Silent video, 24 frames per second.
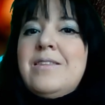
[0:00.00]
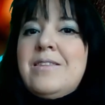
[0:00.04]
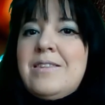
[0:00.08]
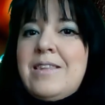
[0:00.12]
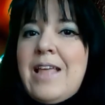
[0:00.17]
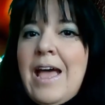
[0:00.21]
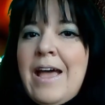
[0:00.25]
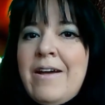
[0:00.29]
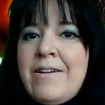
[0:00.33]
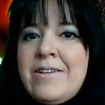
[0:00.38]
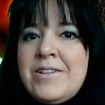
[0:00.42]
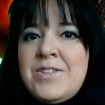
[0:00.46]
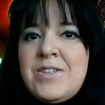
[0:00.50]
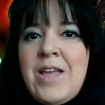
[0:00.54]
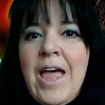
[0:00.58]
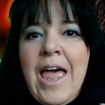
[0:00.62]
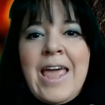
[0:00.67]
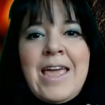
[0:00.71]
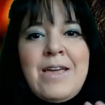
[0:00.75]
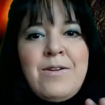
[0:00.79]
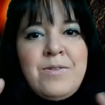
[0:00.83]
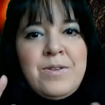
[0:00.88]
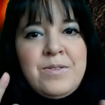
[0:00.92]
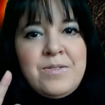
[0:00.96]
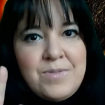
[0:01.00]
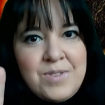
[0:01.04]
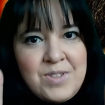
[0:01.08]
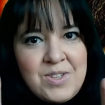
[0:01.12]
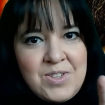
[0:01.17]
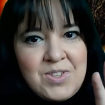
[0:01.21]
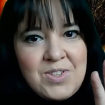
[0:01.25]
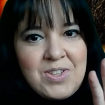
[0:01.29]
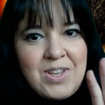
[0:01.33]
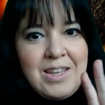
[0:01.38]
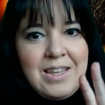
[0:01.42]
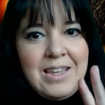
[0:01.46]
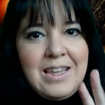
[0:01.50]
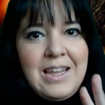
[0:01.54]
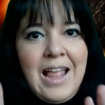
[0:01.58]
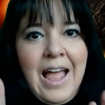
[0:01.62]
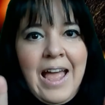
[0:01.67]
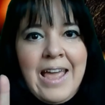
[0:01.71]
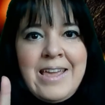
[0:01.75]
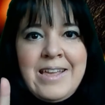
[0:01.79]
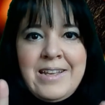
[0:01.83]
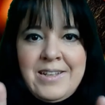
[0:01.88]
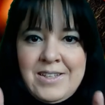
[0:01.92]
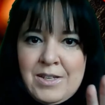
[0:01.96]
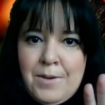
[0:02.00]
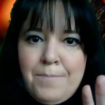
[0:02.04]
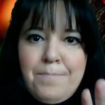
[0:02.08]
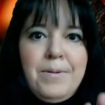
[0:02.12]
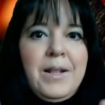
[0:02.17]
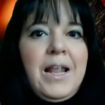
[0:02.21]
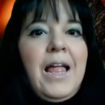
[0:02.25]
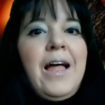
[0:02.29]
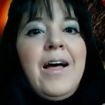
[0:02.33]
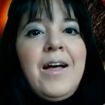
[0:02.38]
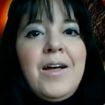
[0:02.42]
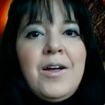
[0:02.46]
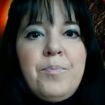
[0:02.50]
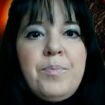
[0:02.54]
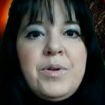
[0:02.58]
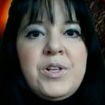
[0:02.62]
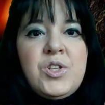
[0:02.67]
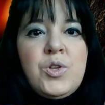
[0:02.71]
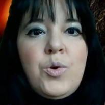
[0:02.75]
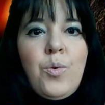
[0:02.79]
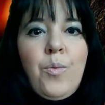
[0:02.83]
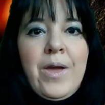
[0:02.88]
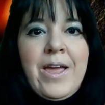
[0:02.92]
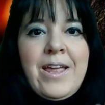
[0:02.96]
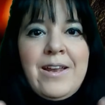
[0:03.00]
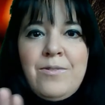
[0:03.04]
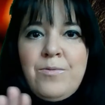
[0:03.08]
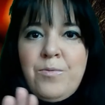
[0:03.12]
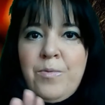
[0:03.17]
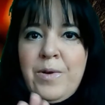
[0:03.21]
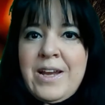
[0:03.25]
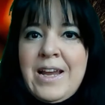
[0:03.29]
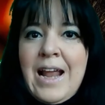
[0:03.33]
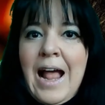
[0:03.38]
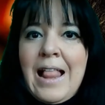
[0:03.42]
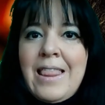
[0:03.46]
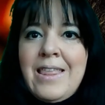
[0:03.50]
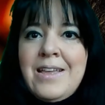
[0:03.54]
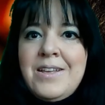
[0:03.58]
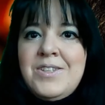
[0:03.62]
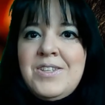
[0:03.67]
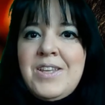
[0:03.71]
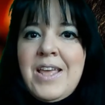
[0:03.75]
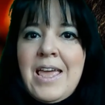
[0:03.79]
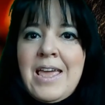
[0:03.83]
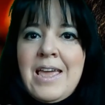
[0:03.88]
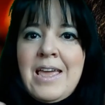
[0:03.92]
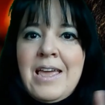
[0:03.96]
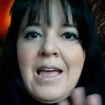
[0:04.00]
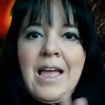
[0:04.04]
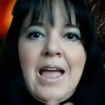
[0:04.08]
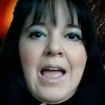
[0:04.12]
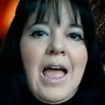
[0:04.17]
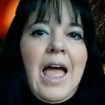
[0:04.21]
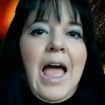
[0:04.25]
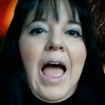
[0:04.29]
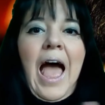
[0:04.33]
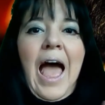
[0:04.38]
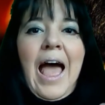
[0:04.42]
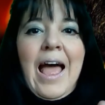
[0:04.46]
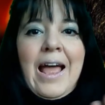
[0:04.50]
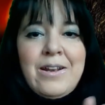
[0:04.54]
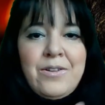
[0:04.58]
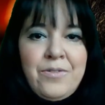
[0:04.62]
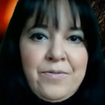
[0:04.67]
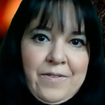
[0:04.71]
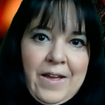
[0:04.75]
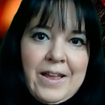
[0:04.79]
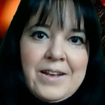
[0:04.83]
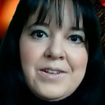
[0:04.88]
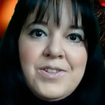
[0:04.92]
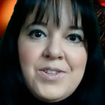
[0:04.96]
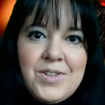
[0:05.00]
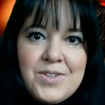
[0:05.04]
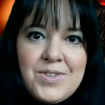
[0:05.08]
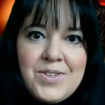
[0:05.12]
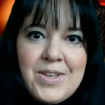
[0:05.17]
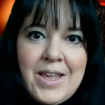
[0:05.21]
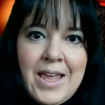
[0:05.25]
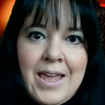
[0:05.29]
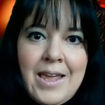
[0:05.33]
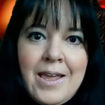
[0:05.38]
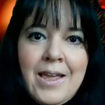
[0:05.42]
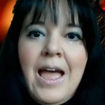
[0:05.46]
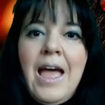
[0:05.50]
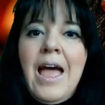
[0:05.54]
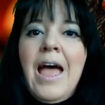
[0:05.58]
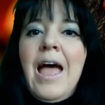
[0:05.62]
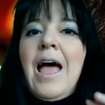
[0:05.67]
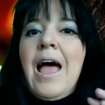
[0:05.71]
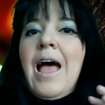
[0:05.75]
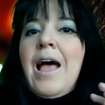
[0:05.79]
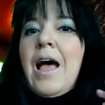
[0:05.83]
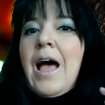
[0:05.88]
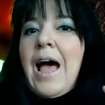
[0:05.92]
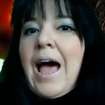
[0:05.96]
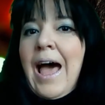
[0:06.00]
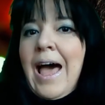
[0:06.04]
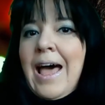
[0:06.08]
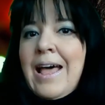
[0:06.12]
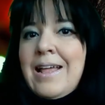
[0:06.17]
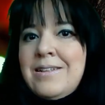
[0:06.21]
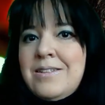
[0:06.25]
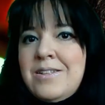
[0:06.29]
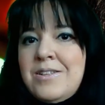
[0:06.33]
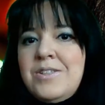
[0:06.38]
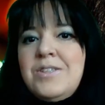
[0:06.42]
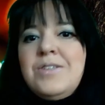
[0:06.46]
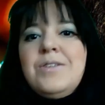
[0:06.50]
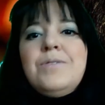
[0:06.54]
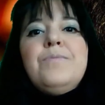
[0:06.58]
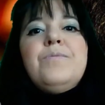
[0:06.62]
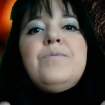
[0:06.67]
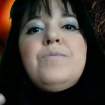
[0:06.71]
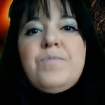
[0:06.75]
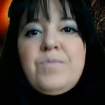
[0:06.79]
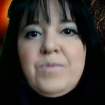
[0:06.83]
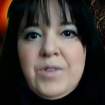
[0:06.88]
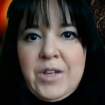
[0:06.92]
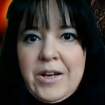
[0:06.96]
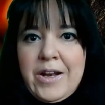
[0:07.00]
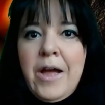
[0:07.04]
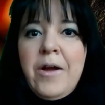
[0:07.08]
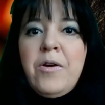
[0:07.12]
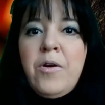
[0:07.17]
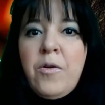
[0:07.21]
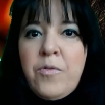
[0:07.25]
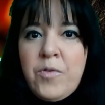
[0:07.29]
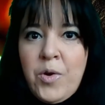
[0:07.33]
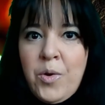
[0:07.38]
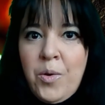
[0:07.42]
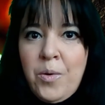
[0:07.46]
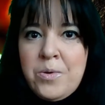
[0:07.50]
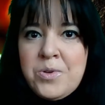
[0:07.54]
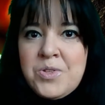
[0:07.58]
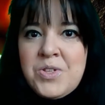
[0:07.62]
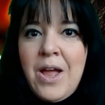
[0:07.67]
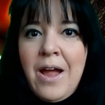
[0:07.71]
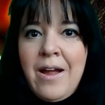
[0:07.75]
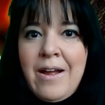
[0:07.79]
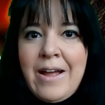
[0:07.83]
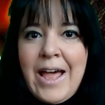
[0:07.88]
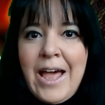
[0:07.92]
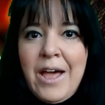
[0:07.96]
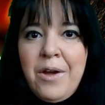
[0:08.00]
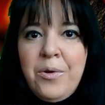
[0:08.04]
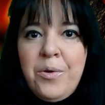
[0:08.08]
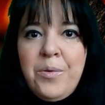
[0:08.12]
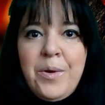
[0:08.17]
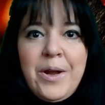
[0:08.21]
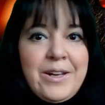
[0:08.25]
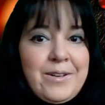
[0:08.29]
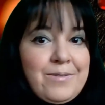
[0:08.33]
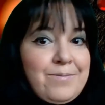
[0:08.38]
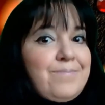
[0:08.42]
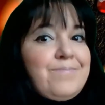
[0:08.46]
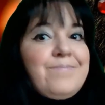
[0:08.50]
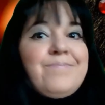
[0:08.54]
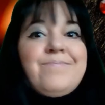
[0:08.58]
there's a slight blur between reality and fantasy. And, of course, our heroine